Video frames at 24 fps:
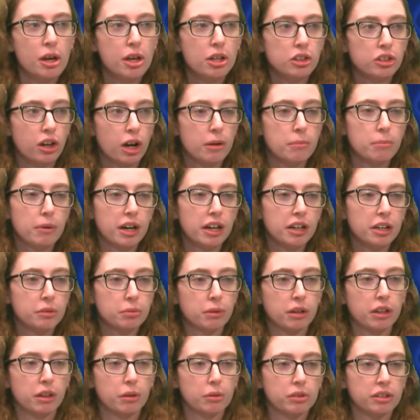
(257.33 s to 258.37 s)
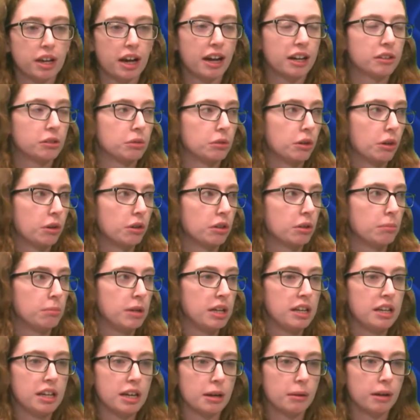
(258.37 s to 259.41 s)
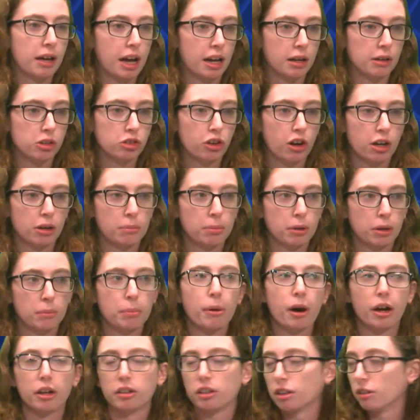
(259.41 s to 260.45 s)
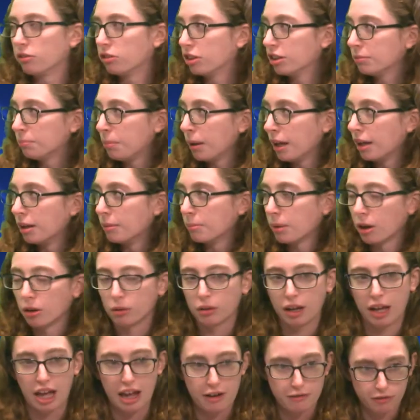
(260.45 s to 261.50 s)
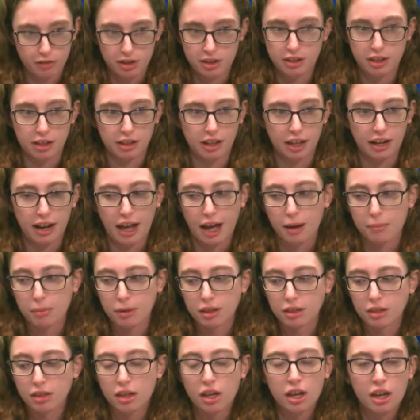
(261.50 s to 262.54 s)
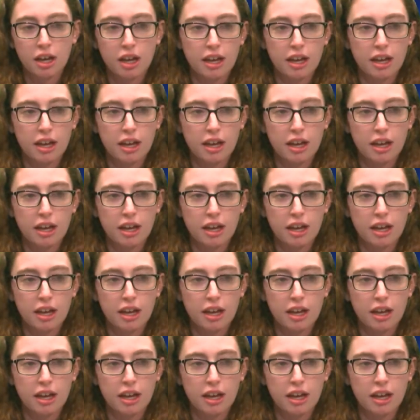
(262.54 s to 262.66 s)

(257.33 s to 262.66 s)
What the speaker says: Tom Brady's one of those guys who will go to the media and kind of try to put a positive spin about everything that happens.